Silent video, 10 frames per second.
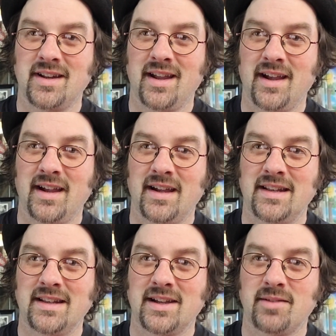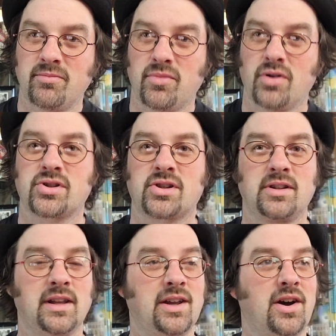and
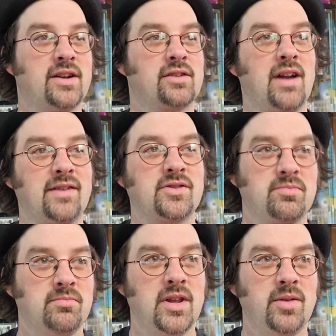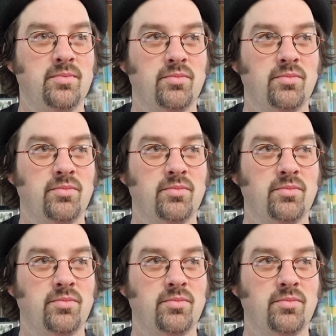mostly autographs mean